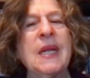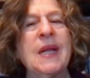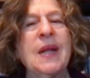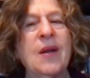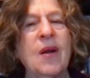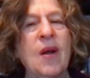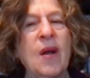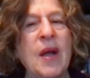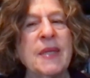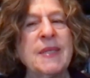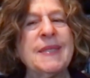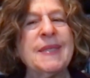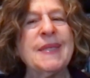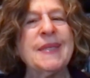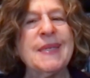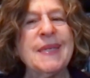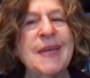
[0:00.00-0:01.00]
God
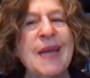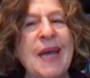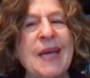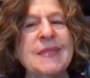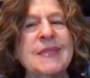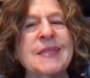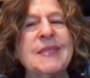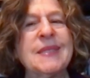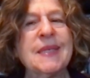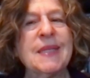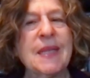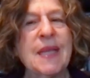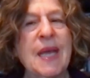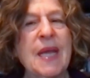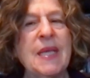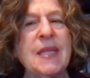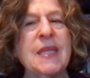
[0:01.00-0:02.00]
did not
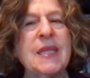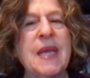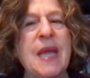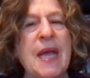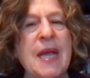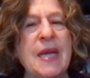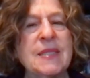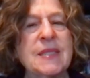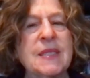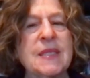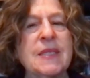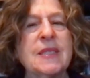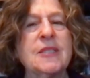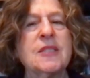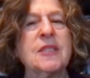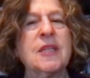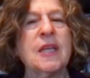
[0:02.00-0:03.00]
delay the
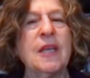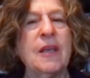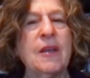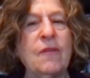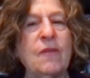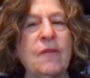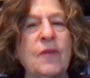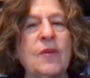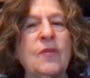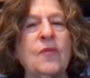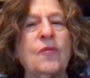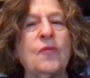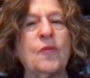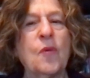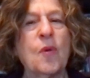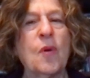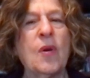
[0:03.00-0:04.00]
Exodus even
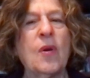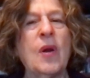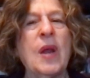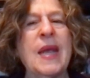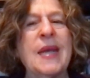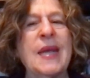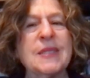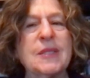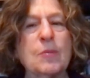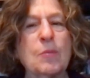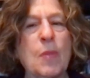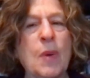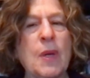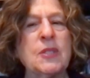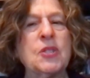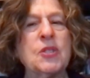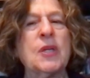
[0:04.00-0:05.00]
for as
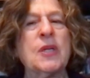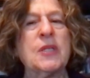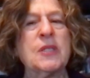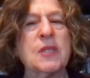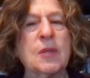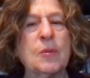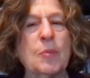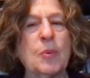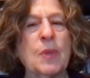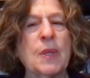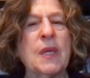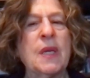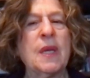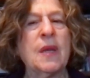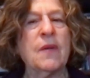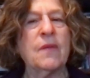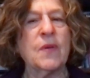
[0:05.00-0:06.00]
much as the
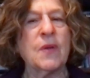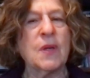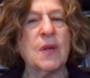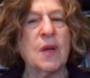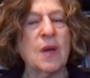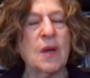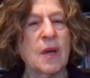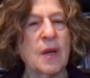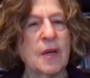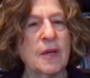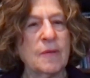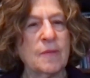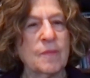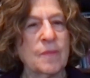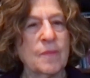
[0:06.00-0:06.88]
blink of an eye.